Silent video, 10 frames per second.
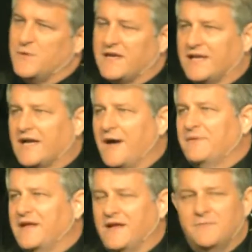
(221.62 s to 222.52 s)
We can come
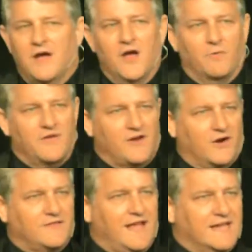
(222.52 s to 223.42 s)
to Him with
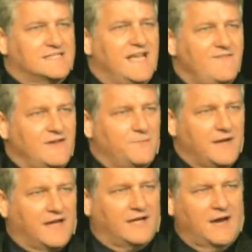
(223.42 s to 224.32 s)
our thanksgiving, and we
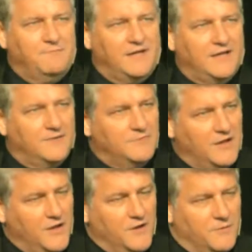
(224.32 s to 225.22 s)
can come to Him
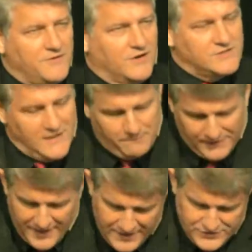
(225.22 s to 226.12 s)
with our
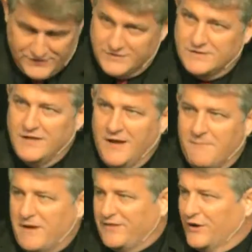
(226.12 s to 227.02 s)
supplications.
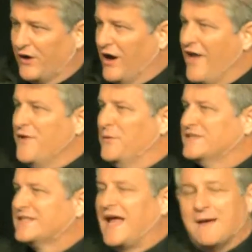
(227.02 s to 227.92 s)
But there are other
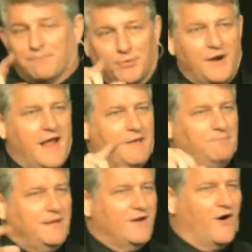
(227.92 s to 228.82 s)
ones like pray,
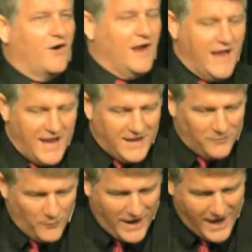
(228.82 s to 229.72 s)
P R A
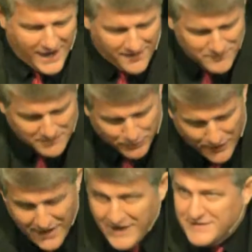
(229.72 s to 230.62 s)
Y,
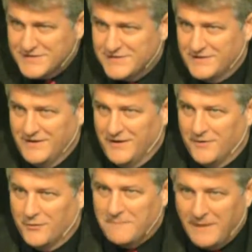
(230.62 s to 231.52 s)
praise,
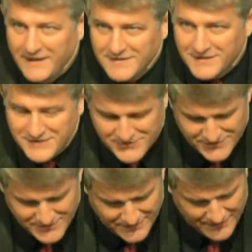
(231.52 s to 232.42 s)

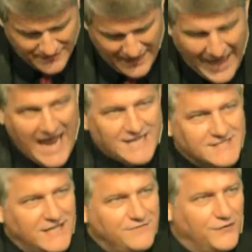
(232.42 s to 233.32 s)
repentance,
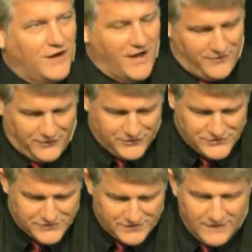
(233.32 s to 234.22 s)
asking for
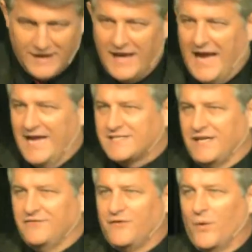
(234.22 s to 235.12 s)
others,
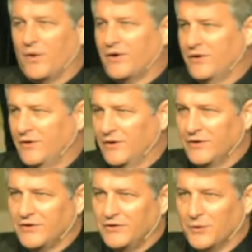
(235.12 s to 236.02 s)
asking for
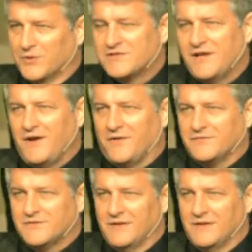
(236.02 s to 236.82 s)
yourselves.